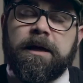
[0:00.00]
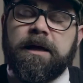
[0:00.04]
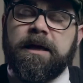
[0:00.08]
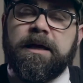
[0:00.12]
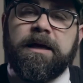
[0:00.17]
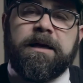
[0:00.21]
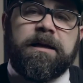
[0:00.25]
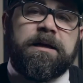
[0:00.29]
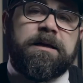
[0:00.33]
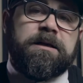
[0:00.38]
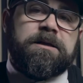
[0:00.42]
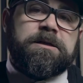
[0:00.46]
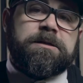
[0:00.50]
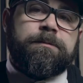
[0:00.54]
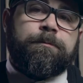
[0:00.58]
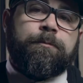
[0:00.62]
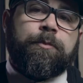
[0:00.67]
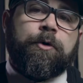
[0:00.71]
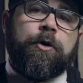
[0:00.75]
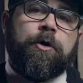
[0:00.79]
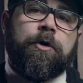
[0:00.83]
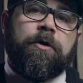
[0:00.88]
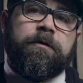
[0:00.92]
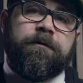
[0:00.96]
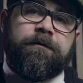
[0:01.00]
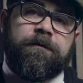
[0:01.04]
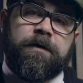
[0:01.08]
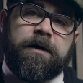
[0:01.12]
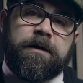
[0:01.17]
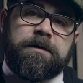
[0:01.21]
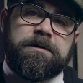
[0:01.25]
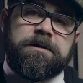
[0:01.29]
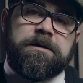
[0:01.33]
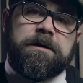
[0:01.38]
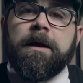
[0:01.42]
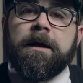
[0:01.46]
It is
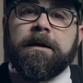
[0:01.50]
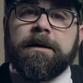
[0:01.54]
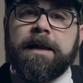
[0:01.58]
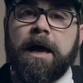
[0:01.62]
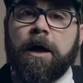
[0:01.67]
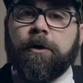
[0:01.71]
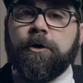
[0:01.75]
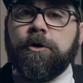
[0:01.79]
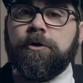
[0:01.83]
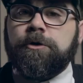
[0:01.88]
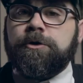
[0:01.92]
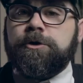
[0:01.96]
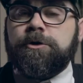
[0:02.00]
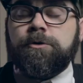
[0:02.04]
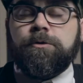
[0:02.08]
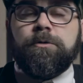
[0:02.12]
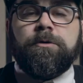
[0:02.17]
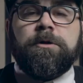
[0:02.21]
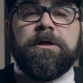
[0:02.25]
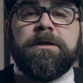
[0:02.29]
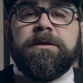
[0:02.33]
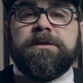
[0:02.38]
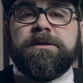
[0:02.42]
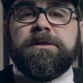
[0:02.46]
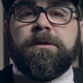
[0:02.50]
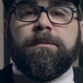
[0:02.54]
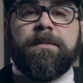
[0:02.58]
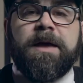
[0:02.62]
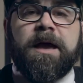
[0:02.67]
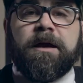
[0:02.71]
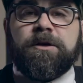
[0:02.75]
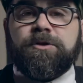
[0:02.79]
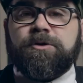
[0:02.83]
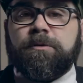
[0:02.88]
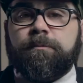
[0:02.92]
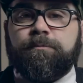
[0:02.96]
perfect. Now, you do need some
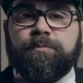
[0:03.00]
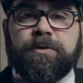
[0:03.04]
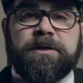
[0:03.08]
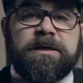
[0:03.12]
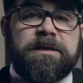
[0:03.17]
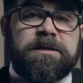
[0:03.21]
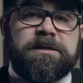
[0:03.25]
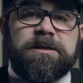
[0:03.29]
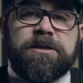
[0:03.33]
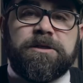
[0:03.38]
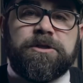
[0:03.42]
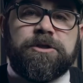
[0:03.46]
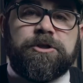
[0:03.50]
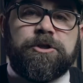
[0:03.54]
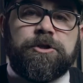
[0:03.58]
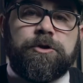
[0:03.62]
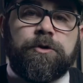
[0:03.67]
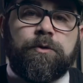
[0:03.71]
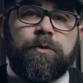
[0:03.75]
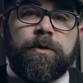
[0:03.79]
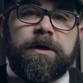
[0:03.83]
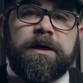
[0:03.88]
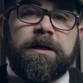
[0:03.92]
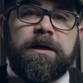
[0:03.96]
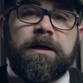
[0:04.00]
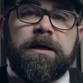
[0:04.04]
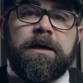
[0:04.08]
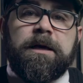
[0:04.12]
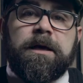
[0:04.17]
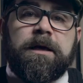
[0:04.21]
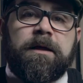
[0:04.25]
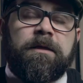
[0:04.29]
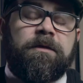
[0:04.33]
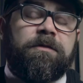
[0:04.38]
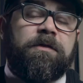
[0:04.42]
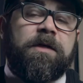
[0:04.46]
extra pieces to it
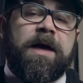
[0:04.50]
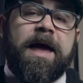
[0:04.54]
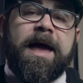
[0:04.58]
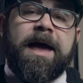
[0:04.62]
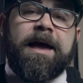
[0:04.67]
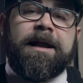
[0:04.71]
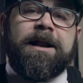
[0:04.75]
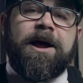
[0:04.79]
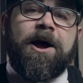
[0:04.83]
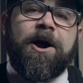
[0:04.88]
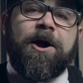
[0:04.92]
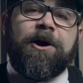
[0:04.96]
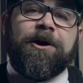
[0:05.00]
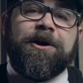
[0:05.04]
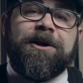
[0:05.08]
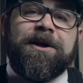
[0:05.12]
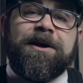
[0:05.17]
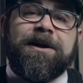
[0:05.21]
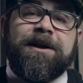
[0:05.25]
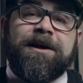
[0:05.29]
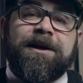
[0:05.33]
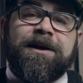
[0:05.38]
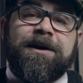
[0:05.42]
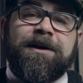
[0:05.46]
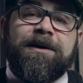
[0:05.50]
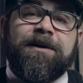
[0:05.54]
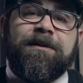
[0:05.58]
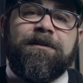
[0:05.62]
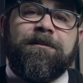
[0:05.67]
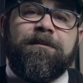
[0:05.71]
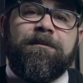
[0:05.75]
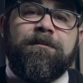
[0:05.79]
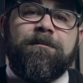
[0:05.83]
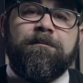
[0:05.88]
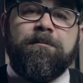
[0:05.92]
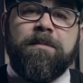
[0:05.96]
that are gonna
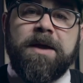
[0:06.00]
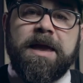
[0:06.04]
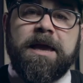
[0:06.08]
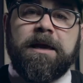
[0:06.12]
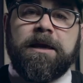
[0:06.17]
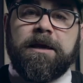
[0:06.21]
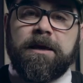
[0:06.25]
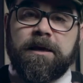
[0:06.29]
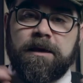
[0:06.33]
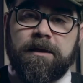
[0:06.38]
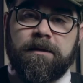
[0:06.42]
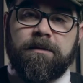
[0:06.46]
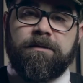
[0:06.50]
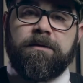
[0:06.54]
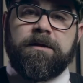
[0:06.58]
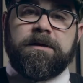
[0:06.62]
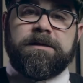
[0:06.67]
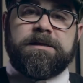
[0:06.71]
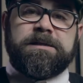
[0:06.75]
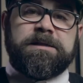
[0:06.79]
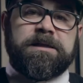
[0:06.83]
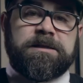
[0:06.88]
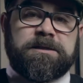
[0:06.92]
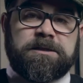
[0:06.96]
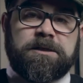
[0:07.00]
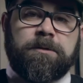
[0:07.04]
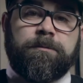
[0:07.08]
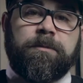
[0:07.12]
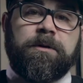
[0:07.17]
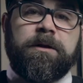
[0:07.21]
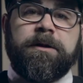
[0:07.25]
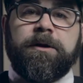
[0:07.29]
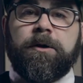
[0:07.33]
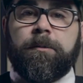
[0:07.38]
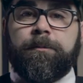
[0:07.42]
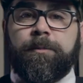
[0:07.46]
make the system a
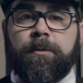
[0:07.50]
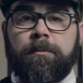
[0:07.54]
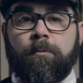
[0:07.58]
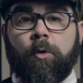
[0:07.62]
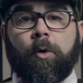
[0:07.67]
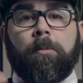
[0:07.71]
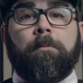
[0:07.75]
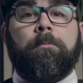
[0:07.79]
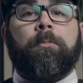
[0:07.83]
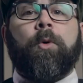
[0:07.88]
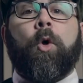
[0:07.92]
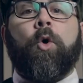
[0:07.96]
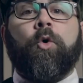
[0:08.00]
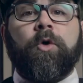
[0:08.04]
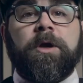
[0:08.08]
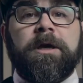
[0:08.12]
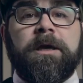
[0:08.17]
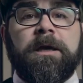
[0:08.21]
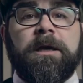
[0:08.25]
little bit more bulky.